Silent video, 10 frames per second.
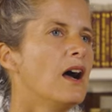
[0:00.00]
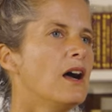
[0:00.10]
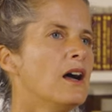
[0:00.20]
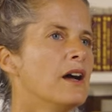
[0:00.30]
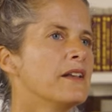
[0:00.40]

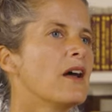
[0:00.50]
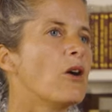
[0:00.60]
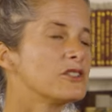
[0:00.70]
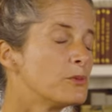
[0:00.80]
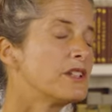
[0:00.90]
And
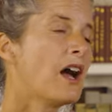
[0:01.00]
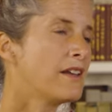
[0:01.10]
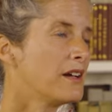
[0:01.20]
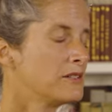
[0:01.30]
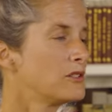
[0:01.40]
also
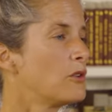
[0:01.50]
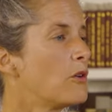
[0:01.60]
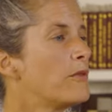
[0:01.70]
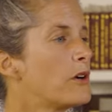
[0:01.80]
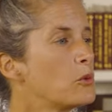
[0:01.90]
Biliana I did
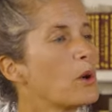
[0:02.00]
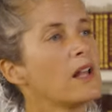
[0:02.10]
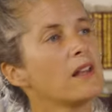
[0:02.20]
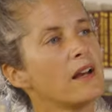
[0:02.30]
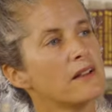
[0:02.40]
know very
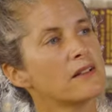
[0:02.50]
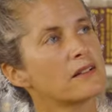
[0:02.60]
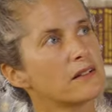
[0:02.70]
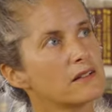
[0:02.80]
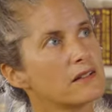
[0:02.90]
well
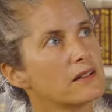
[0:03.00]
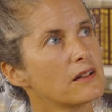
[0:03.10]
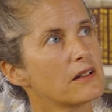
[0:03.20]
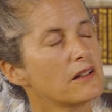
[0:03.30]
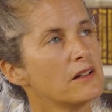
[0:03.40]
and
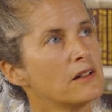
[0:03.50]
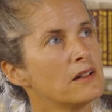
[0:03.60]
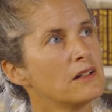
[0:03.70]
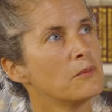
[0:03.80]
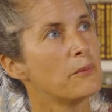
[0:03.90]

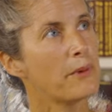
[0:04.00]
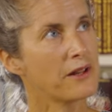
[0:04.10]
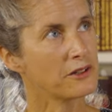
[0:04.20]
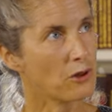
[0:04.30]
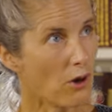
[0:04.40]
uh,
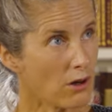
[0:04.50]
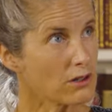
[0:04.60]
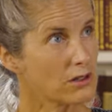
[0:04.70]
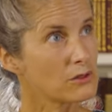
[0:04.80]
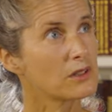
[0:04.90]
Bennett
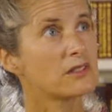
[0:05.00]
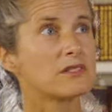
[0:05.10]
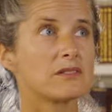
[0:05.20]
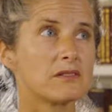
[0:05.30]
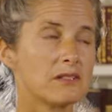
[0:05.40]
Hogg
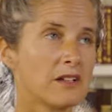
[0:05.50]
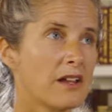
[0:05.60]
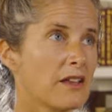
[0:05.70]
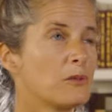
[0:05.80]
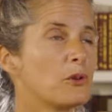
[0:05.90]
is
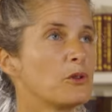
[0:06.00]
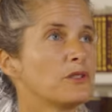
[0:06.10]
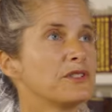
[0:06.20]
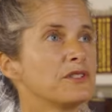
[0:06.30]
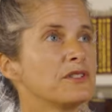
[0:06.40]
another
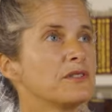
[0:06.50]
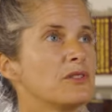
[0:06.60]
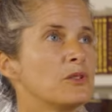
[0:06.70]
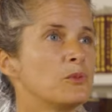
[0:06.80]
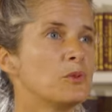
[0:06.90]

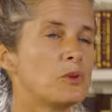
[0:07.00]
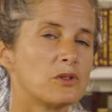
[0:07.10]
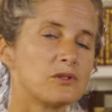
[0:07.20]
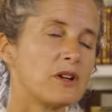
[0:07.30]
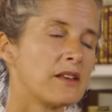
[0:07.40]
person. We
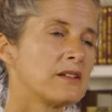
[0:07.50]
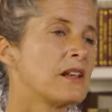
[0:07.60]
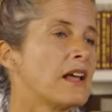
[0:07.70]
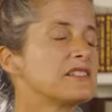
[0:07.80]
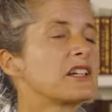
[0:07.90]
were together in
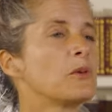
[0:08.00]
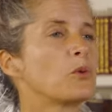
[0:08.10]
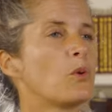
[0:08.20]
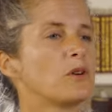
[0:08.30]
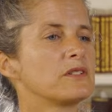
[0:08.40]
Landscape
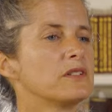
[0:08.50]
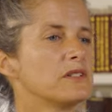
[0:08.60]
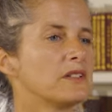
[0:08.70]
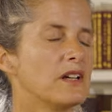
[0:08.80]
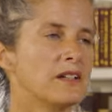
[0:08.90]

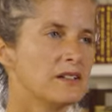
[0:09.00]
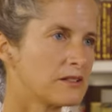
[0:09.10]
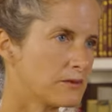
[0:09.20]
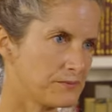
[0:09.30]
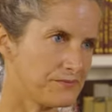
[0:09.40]
Quartet
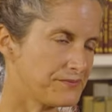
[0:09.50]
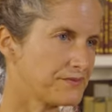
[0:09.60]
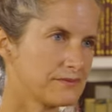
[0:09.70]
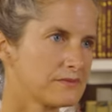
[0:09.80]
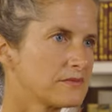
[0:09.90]
and
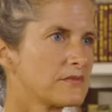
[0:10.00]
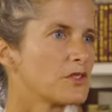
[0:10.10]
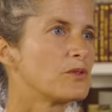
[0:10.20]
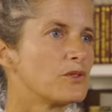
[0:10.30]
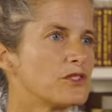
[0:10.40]

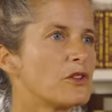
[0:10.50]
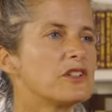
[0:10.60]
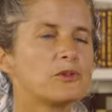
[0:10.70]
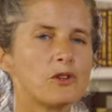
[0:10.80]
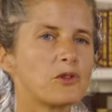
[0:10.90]
so
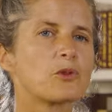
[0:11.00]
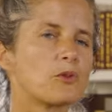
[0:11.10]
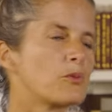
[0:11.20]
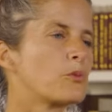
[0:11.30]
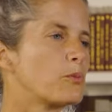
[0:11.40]
this was
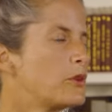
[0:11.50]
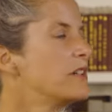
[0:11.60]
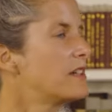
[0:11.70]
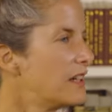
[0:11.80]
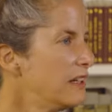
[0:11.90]

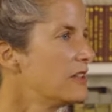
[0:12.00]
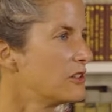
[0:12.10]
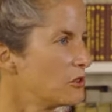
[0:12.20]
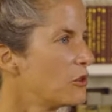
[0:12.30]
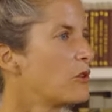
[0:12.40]
pretty clear,
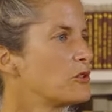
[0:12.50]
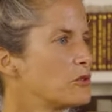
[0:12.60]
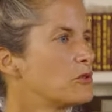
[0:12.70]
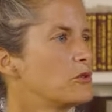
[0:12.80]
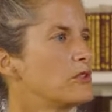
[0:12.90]
you know, to
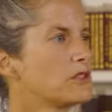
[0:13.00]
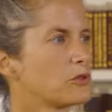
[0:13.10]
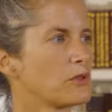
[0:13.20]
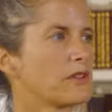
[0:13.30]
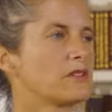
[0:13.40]
do
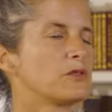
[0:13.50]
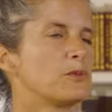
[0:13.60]
this with these